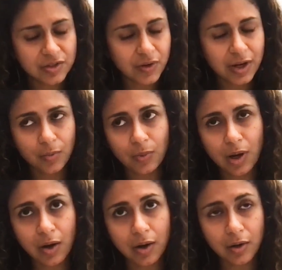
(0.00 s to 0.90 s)
That's right.
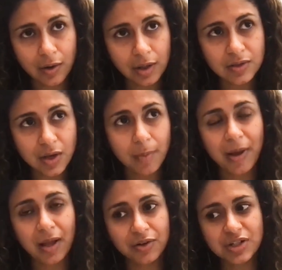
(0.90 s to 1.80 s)
Well, our current
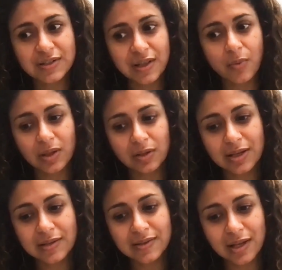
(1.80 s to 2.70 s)
top allergens that
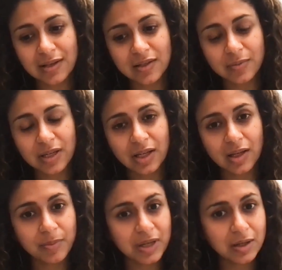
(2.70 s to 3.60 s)
we list tend to
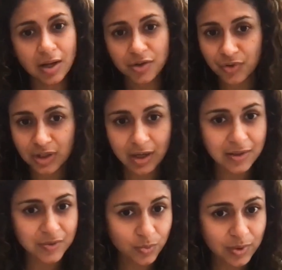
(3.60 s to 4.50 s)
be peanut,
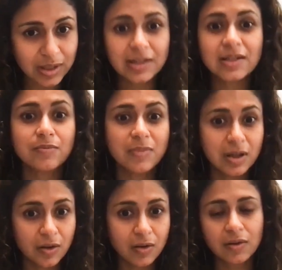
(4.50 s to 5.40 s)
tree nuts, wheat,
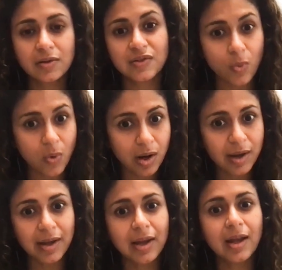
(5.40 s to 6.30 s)
milk,
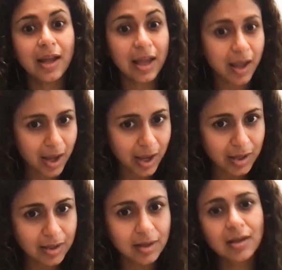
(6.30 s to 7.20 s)
soy,
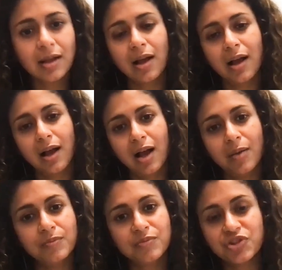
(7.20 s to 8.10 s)
egg,
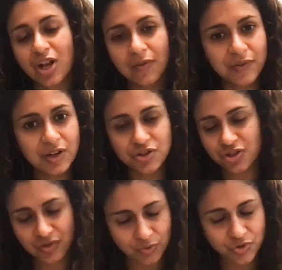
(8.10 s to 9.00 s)

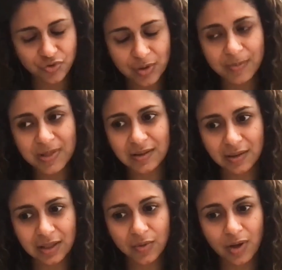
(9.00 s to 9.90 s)
shellfish. So shrimp
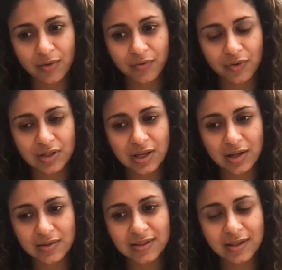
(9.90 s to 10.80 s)
is a leading one for
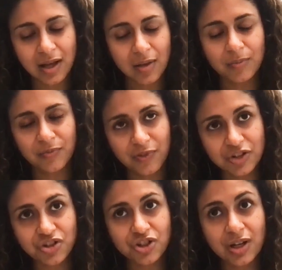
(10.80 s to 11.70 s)
adults,
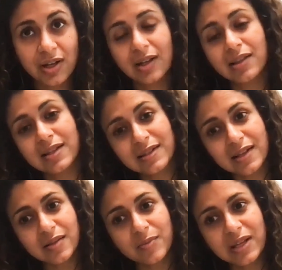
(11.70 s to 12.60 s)
fish, and
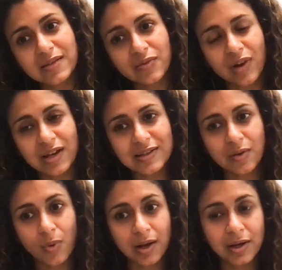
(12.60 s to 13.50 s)
then sesame is a
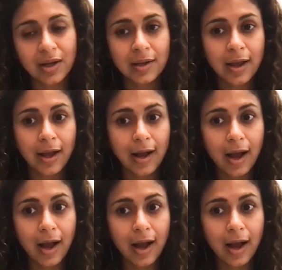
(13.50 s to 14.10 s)
rising one.